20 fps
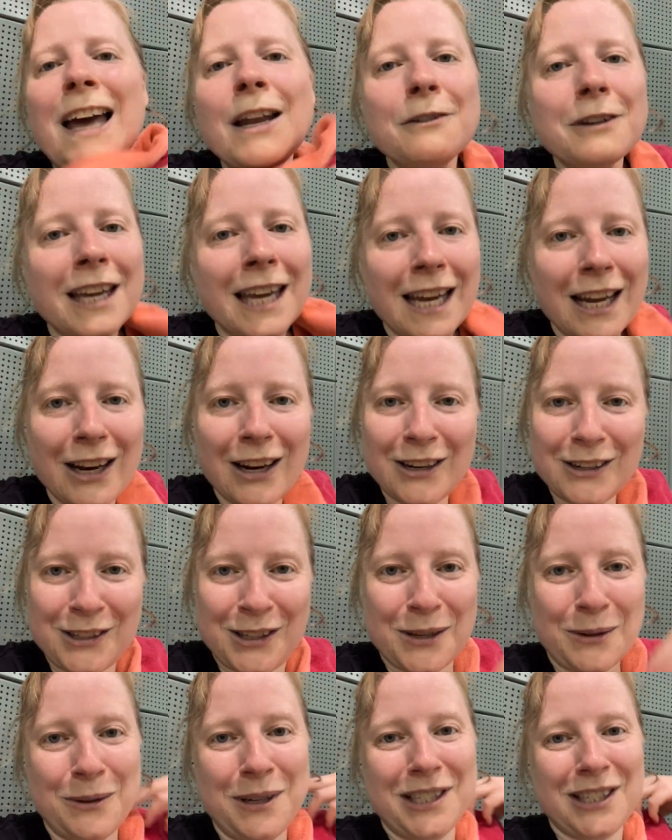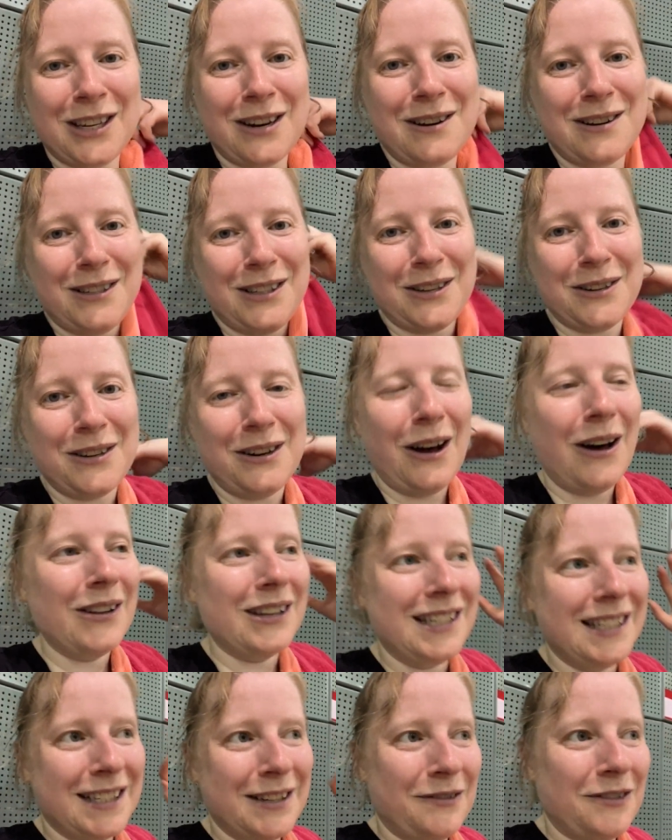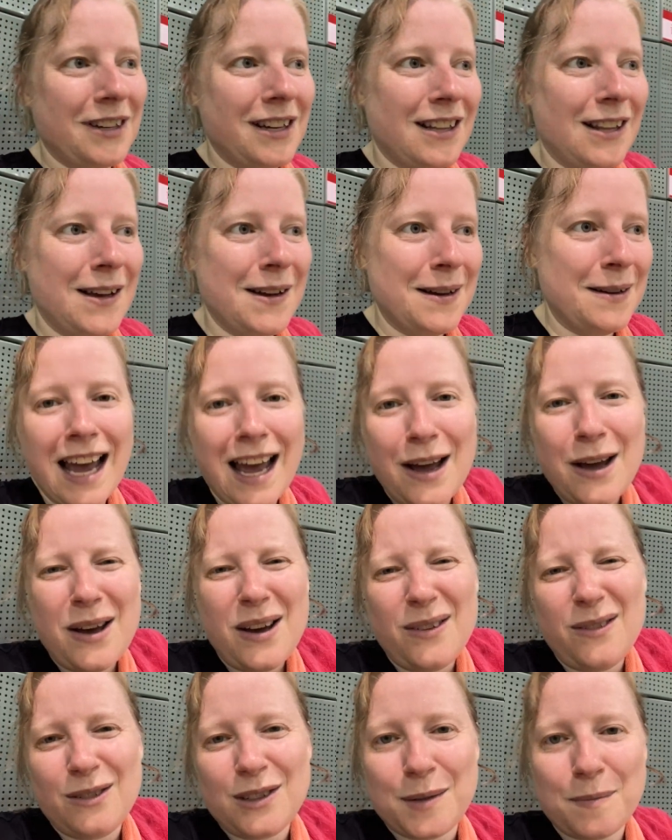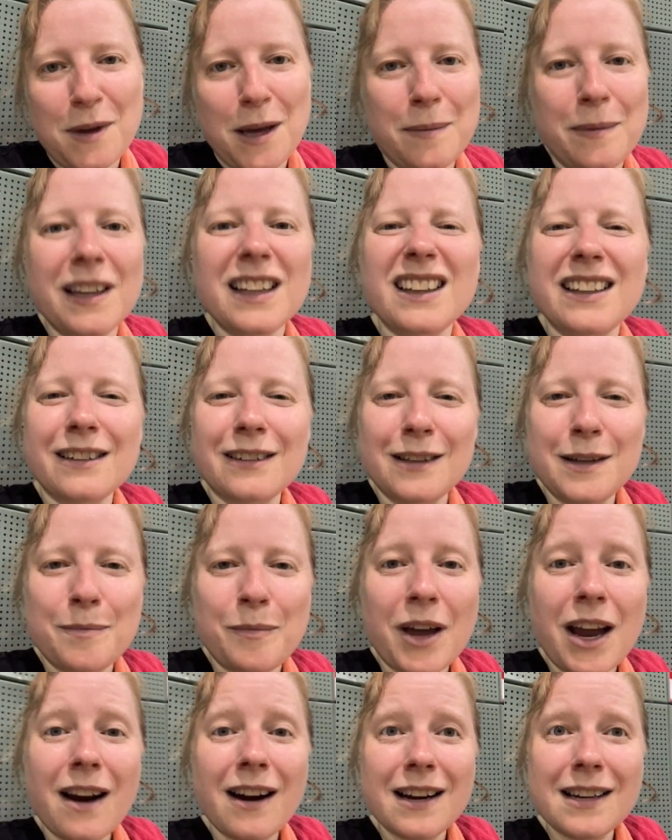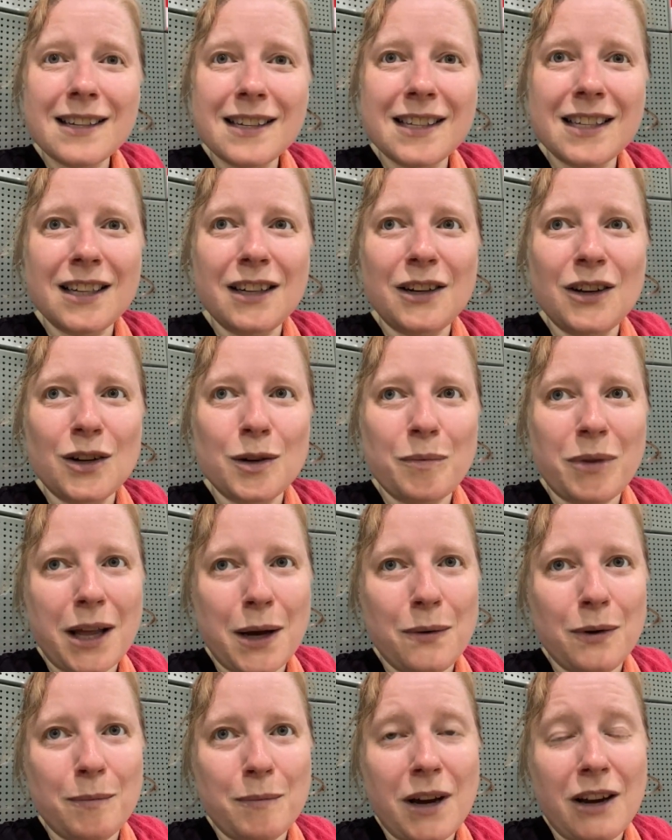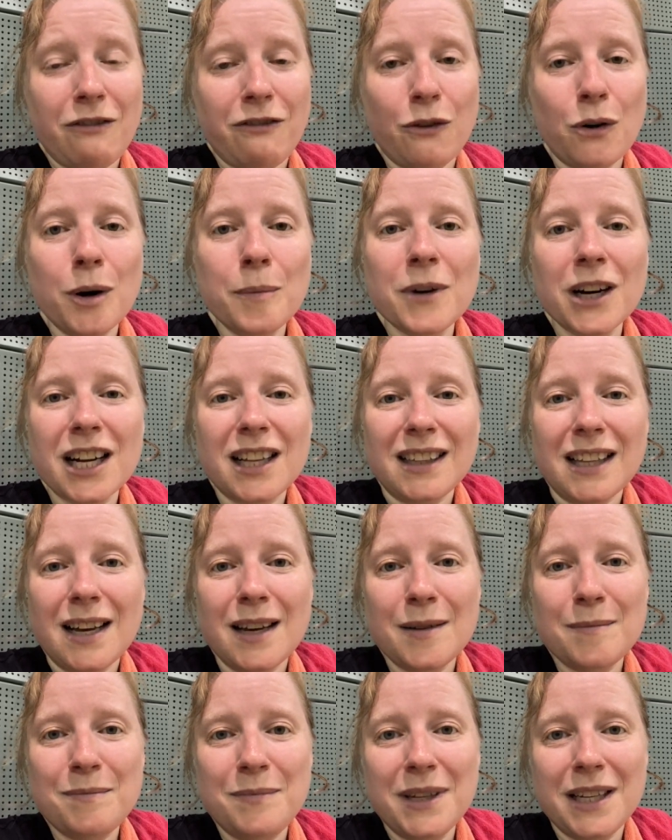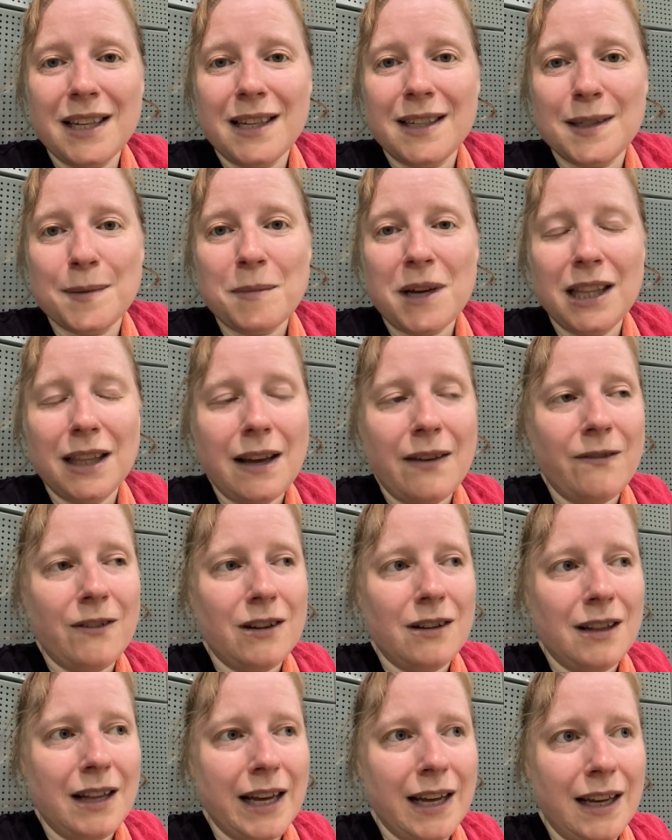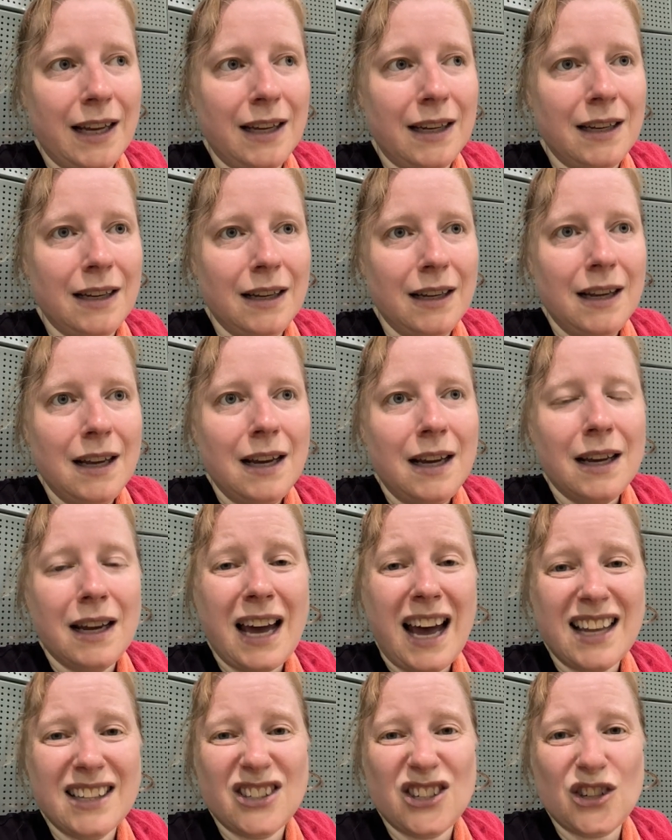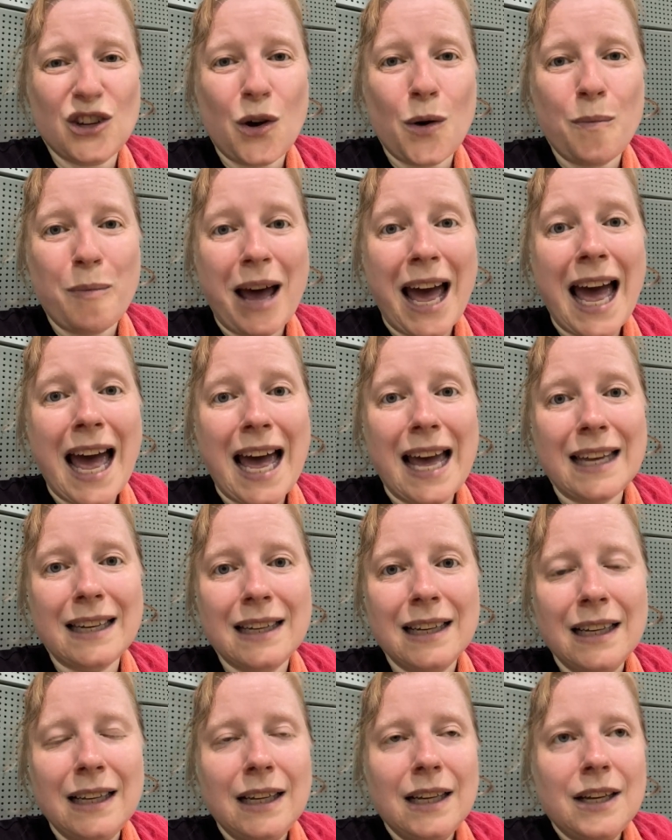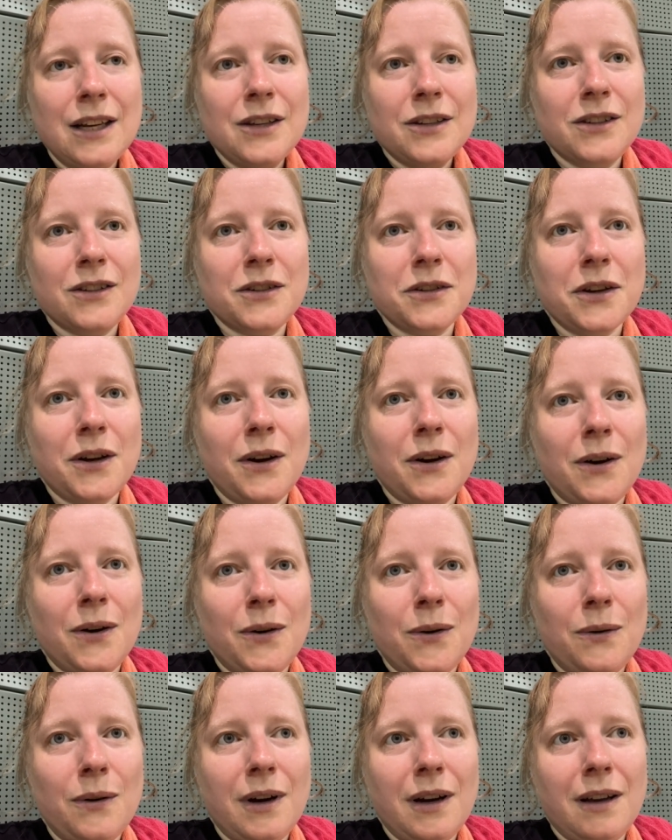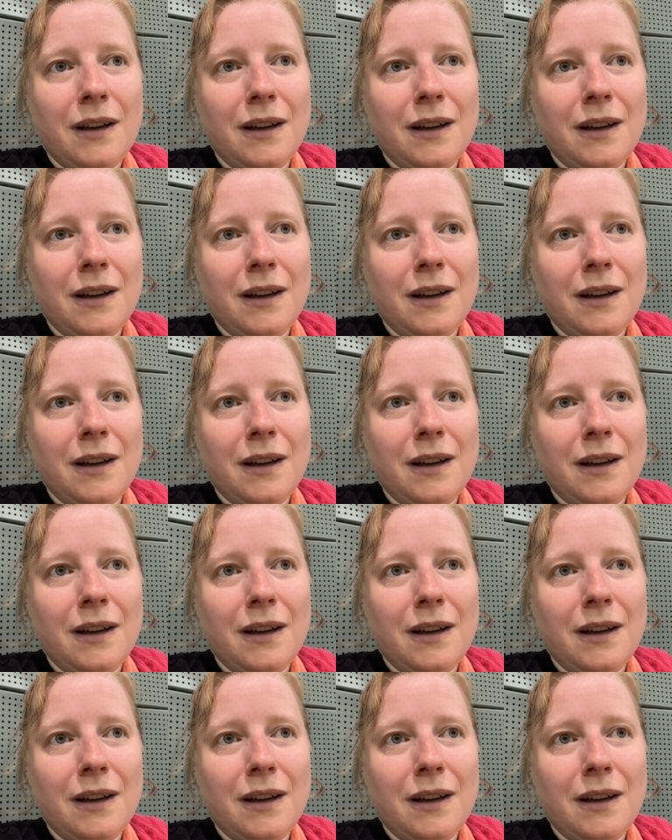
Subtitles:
don't care. So we started to go to all these different clubs. I was maybe a little embarrassed, you know, to play with my former club because my level had gotten so bad. So